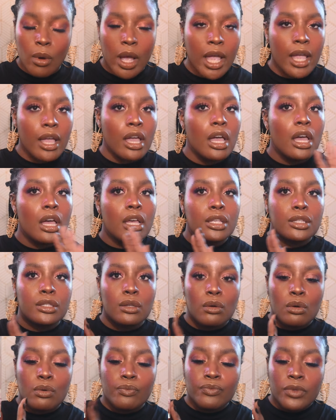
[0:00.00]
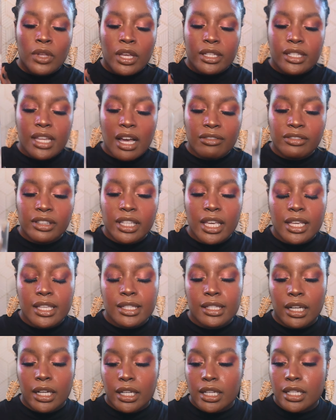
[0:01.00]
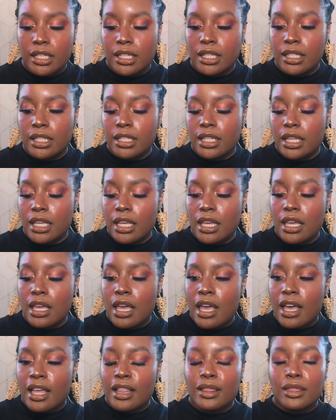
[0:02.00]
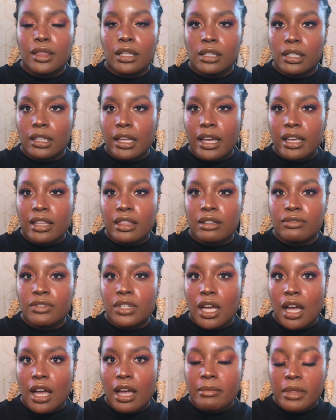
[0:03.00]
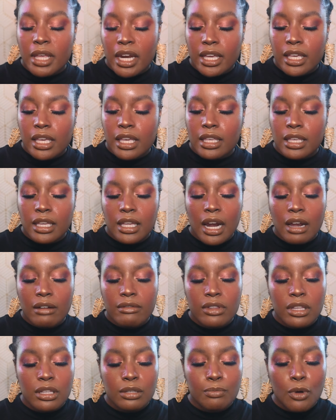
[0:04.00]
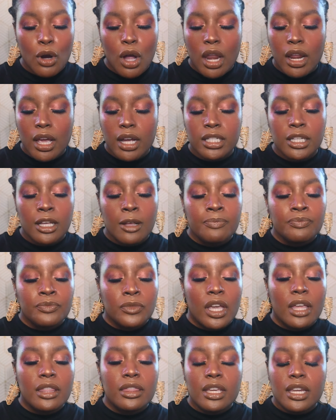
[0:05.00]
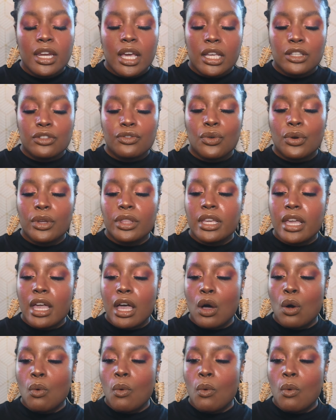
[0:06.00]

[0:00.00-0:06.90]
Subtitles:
away. So definitely excited to see the length of time that I can get out of this product. And then as for the